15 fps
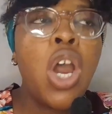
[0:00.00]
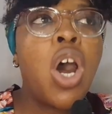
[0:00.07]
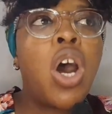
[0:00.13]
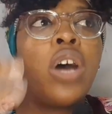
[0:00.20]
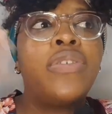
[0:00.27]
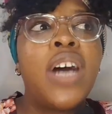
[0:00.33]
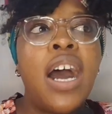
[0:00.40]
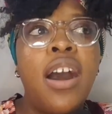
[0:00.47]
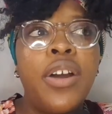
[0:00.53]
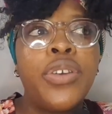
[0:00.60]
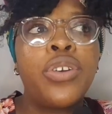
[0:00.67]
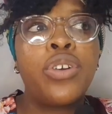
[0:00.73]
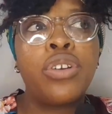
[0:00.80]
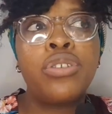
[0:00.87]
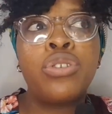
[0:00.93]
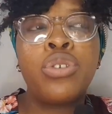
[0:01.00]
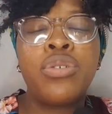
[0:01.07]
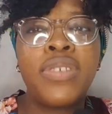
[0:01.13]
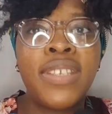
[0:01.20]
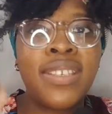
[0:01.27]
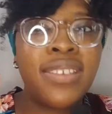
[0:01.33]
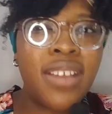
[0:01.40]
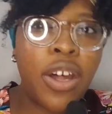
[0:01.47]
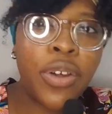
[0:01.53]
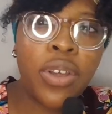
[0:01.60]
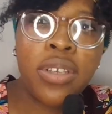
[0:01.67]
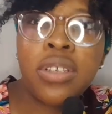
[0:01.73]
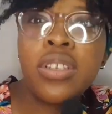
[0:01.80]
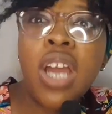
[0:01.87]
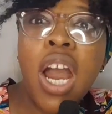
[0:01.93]
of how you're going to sell your
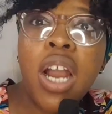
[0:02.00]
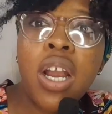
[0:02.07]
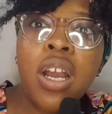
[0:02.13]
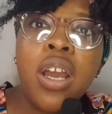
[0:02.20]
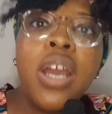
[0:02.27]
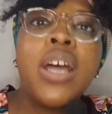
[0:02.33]
stock,